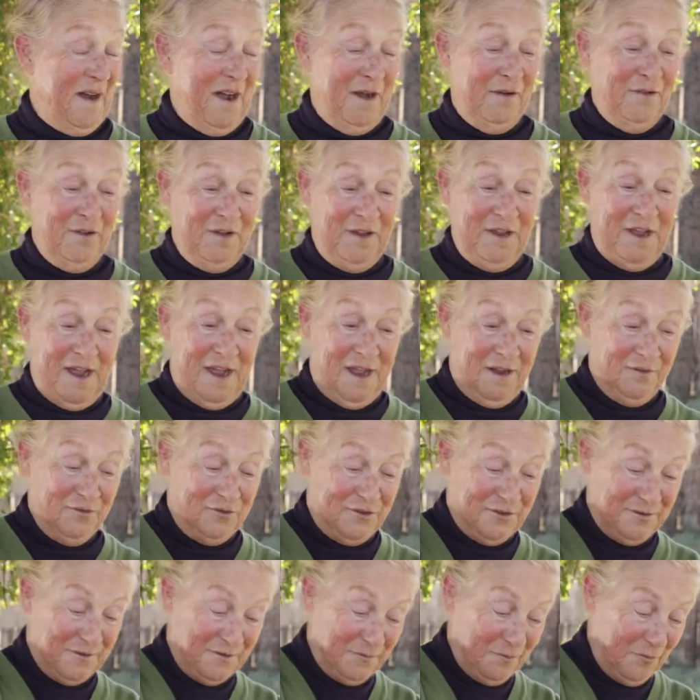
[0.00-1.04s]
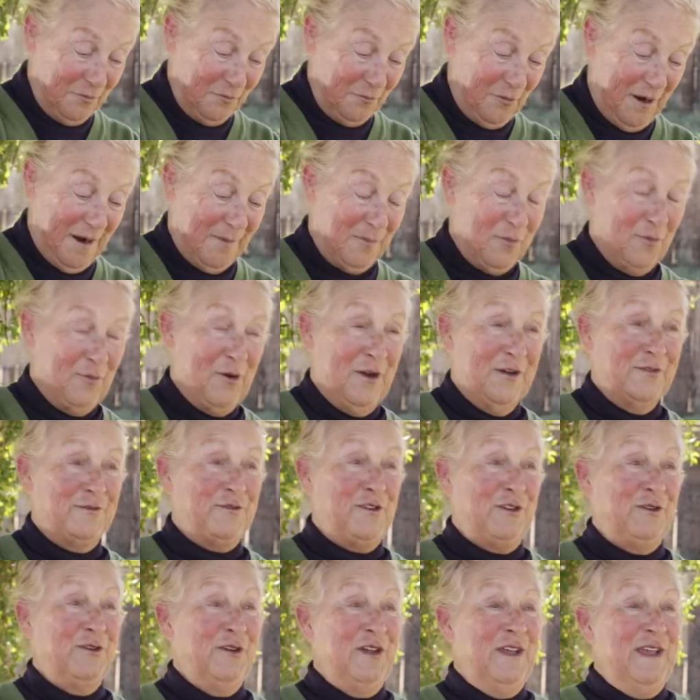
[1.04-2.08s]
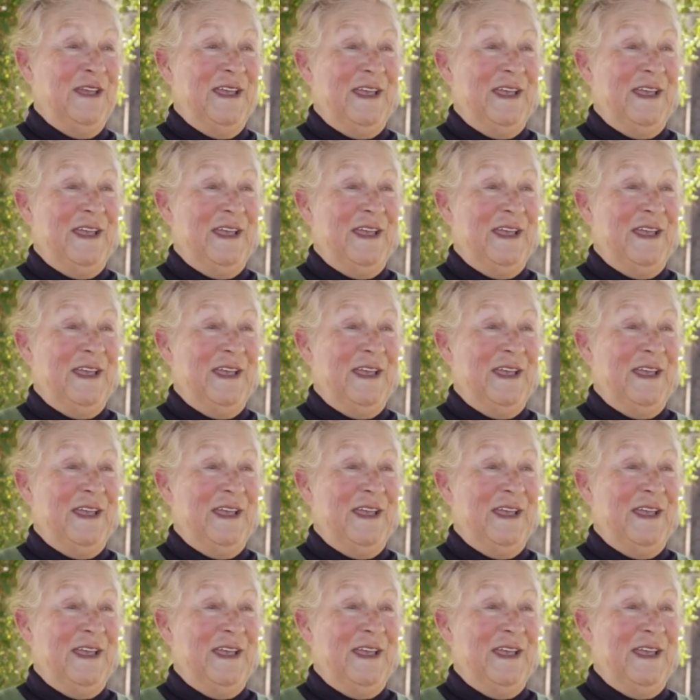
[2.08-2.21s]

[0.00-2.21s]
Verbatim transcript: I'll I'll just wrap around you.